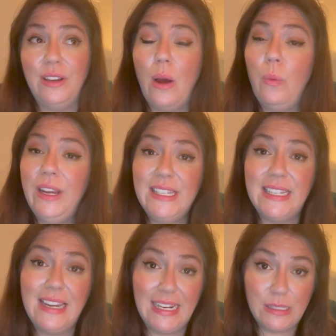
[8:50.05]
Now, we
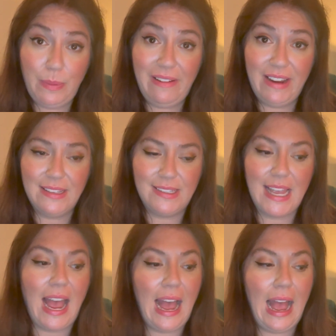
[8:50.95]
didn't experience
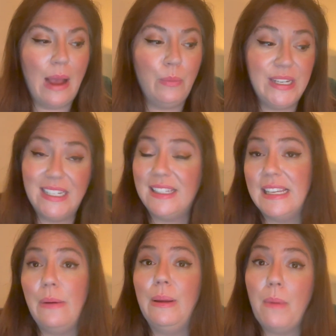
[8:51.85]
that, and we did
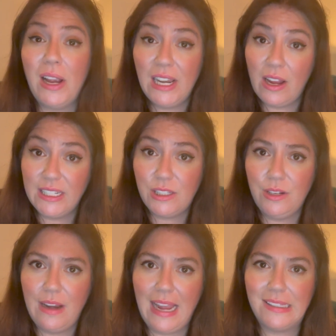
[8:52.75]
say we might like
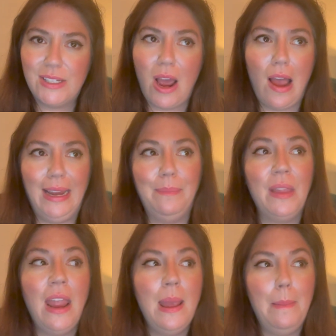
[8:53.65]
to next time
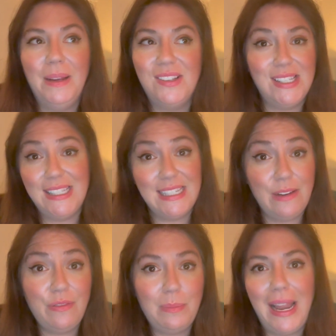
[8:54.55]
because it's a
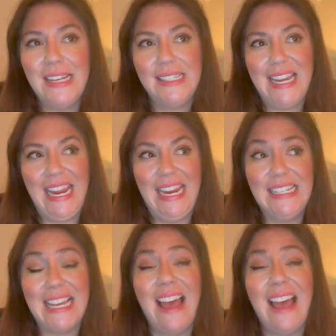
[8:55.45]
different place to eat.